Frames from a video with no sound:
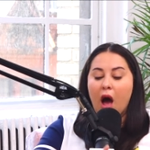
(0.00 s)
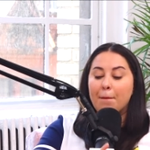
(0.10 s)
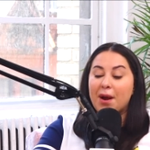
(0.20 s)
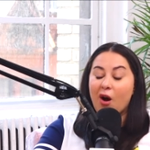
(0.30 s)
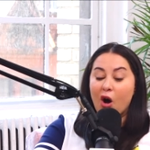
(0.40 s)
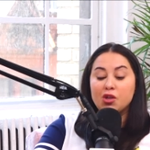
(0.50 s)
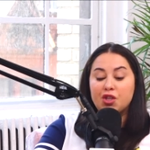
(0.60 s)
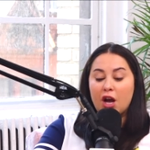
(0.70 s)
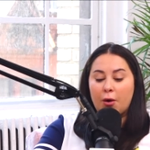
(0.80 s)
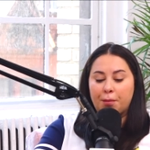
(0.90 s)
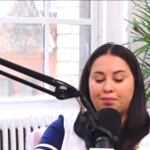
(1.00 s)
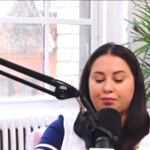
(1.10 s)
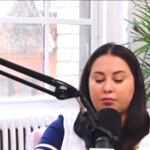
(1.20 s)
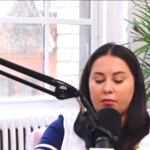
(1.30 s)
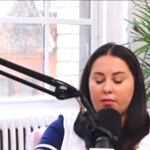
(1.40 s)
But also,
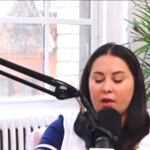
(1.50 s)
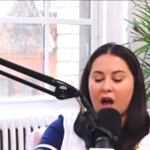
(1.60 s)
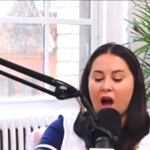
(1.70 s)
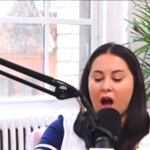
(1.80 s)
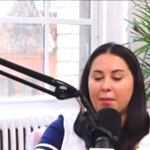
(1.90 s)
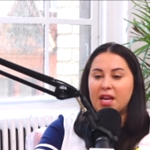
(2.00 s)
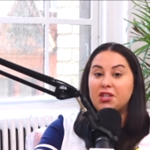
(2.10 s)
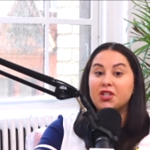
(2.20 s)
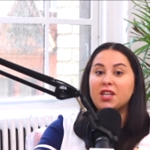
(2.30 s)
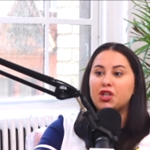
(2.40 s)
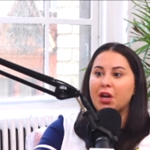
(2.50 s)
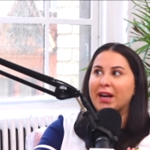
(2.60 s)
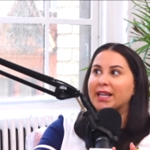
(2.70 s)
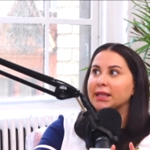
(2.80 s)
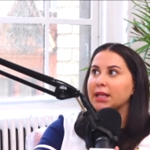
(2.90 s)
he's just like
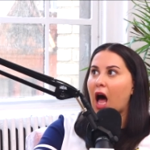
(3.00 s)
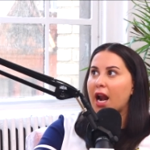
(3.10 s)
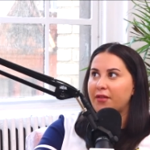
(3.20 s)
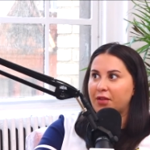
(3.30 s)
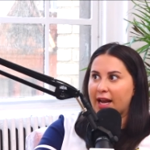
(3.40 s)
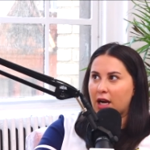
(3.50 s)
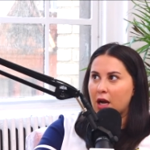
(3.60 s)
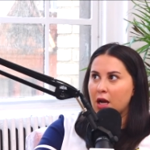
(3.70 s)
sharing a lot of like